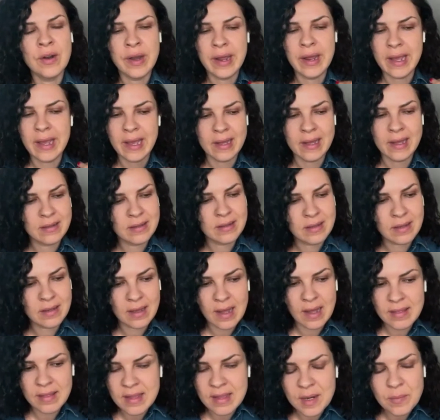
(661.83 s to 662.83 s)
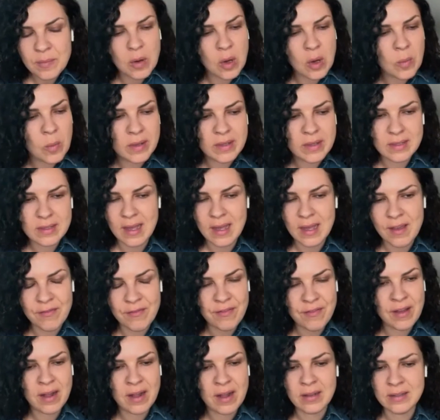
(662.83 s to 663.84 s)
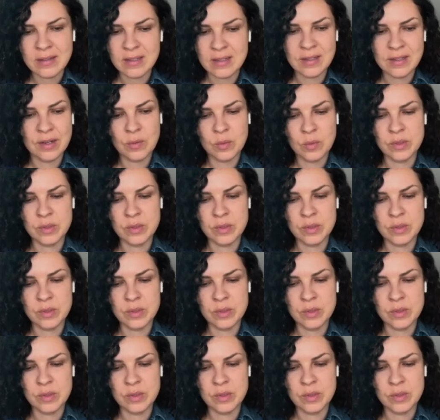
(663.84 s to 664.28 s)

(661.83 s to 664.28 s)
And at that moment, I felt there